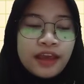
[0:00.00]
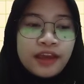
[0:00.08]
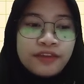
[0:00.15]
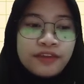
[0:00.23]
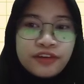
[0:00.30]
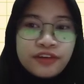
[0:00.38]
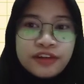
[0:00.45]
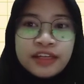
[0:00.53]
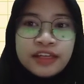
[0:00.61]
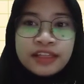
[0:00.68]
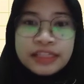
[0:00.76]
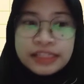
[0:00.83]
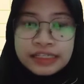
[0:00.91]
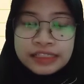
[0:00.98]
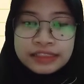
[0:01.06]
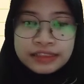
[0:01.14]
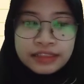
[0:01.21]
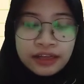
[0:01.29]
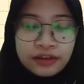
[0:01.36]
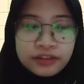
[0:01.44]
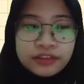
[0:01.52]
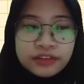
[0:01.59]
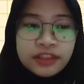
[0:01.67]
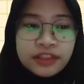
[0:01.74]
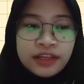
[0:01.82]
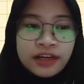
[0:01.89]
And for the
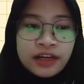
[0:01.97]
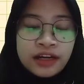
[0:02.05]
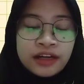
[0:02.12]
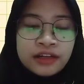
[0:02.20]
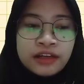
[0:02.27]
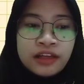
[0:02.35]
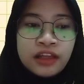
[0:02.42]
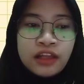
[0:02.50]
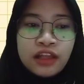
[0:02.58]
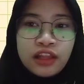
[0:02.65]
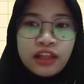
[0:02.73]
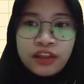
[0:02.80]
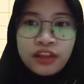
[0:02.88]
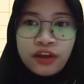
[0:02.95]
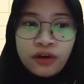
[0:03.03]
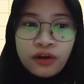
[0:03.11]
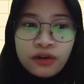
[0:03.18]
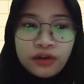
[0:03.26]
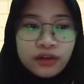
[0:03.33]
sound, there are though,